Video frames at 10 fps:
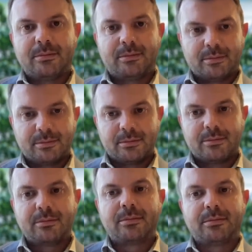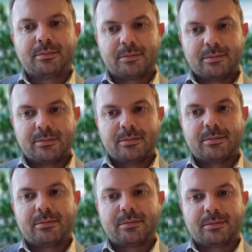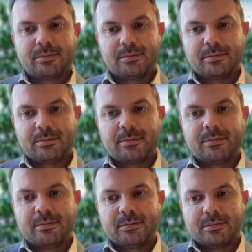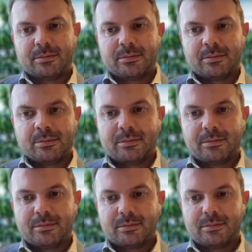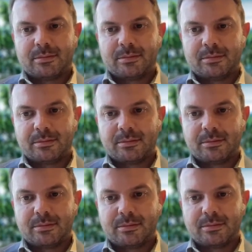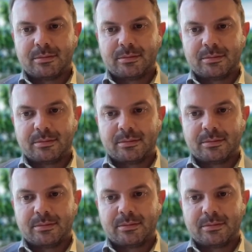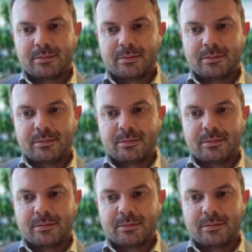(silent)